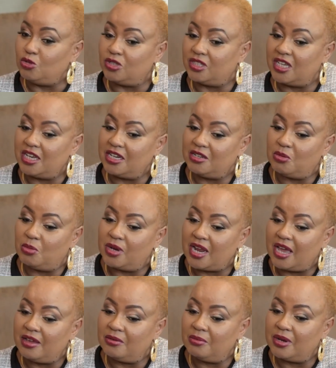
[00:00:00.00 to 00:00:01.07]
you said when
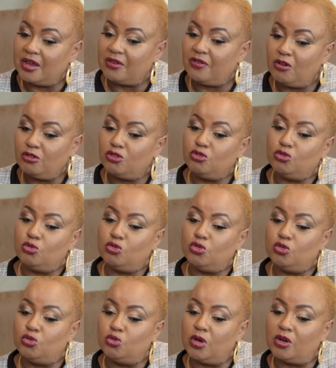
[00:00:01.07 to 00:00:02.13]
I found you
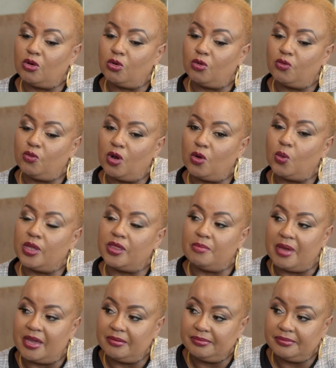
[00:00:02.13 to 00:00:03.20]
do a lot of work with
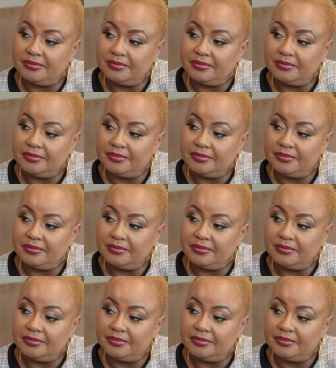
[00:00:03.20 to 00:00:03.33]
men.